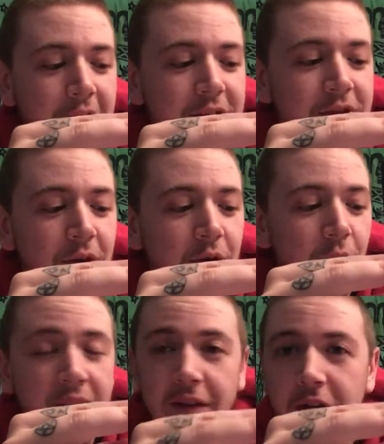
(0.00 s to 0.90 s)
So
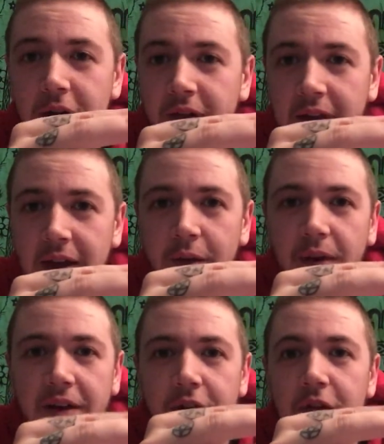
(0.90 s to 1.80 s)
whatever you're thinking,
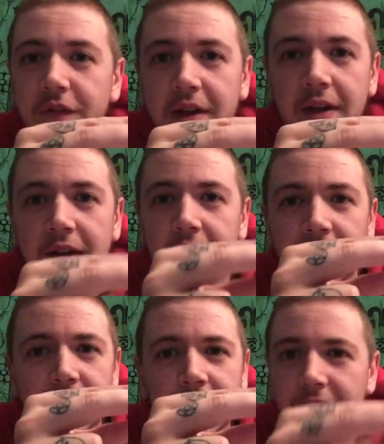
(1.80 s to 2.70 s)
whatever you're feeling,
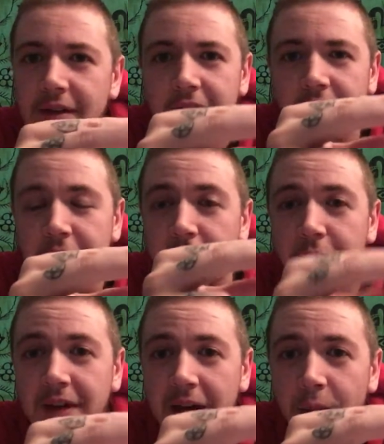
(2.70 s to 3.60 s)
you
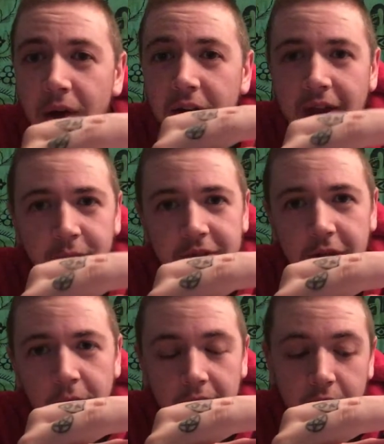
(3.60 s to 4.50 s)
know damn well that's what's
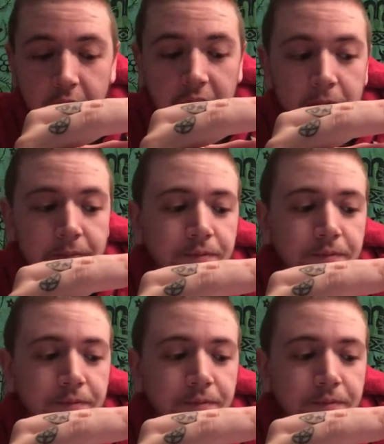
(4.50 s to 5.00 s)
going on.